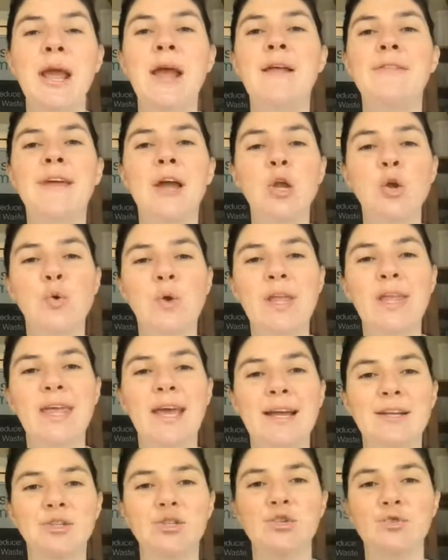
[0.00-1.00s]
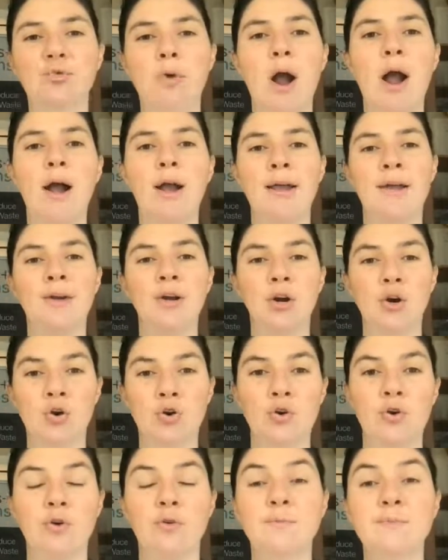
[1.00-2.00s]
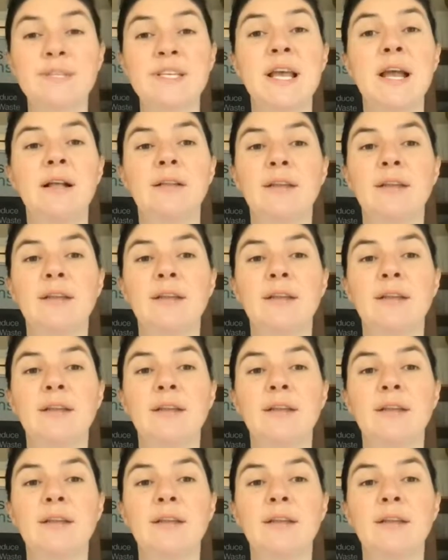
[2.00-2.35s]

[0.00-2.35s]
that you can get dried herbs.